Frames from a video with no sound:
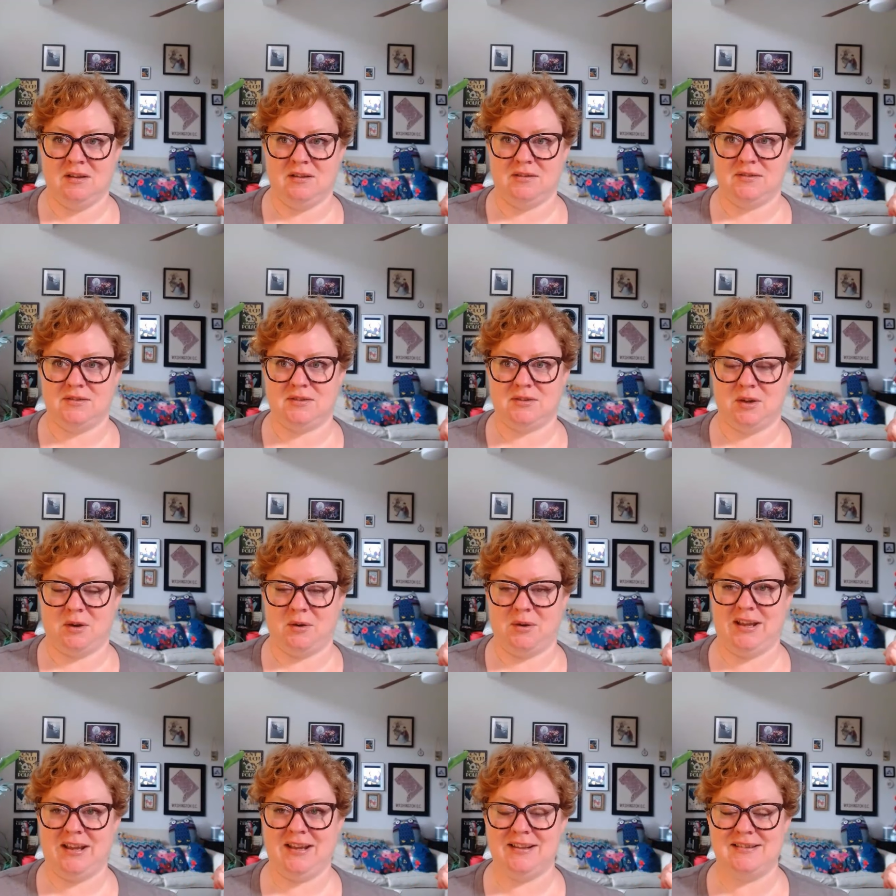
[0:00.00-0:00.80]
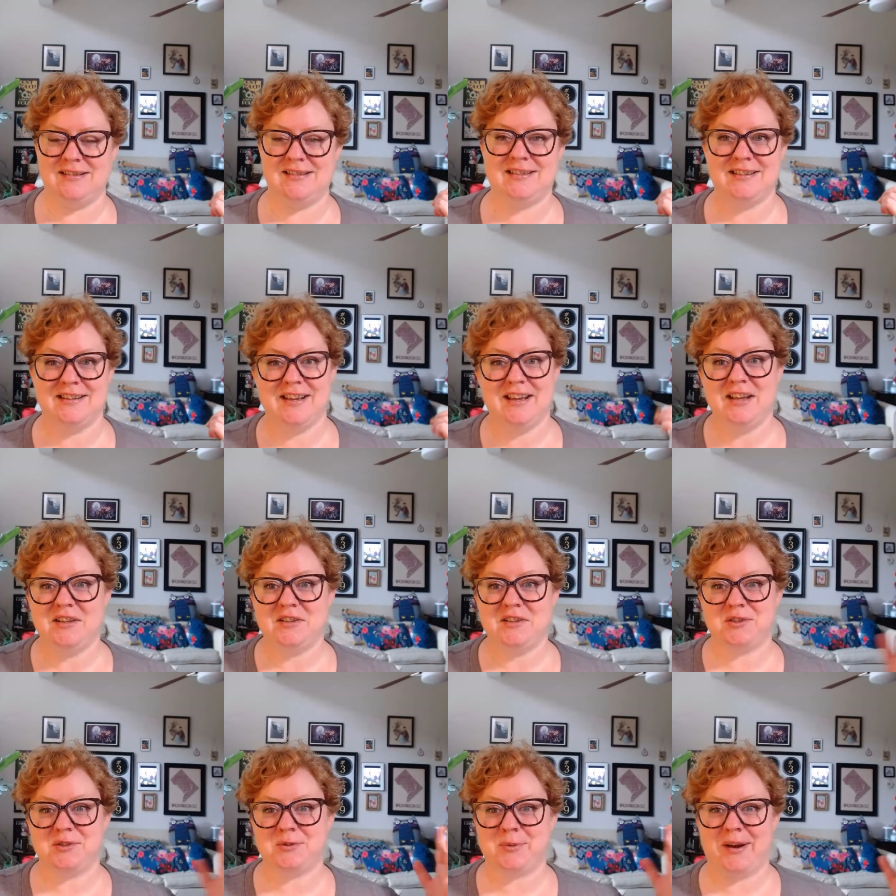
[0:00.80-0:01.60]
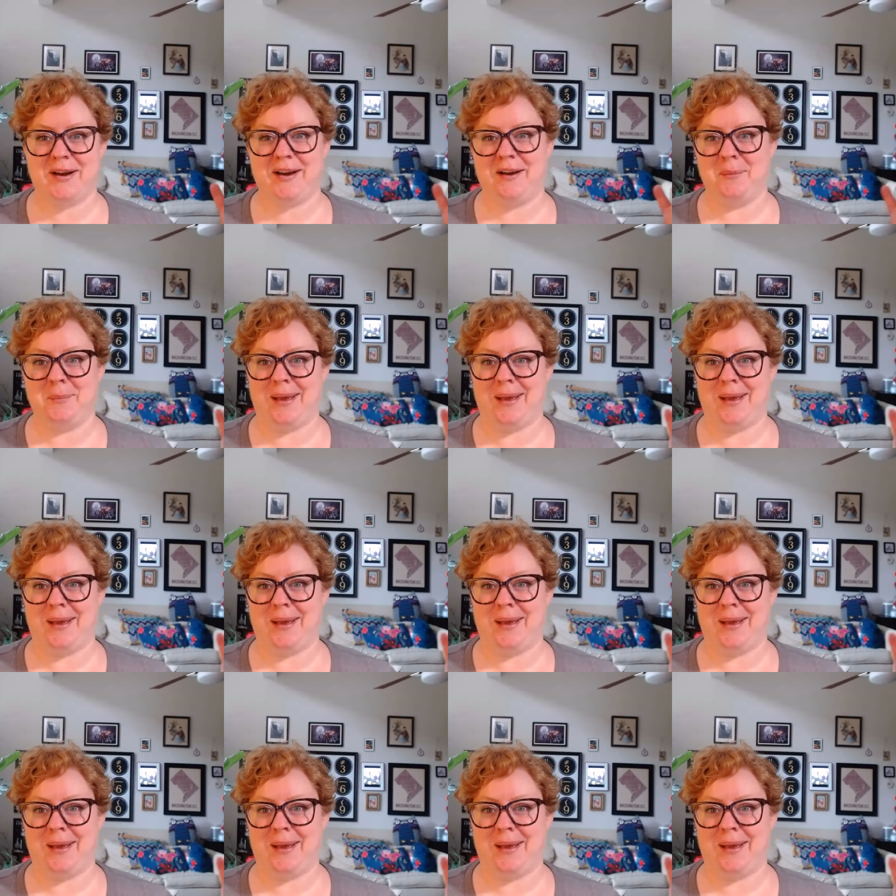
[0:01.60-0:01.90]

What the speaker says: So it's just right here.